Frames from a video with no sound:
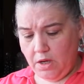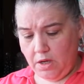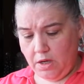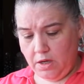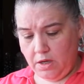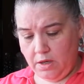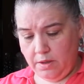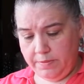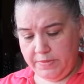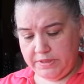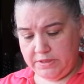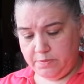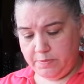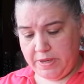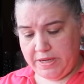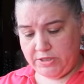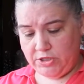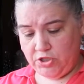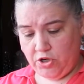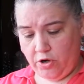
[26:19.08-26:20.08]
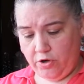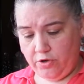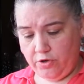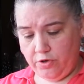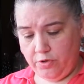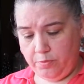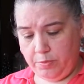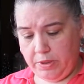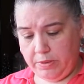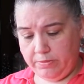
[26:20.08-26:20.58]
Um, it's by
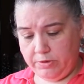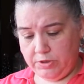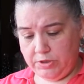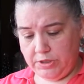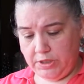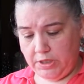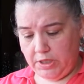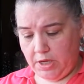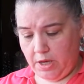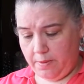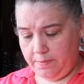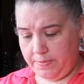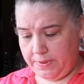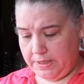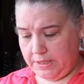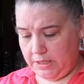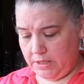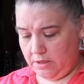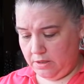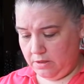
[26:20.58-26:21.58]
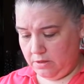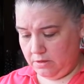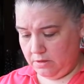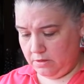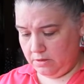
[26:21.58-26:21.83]
Charter Publishing Company.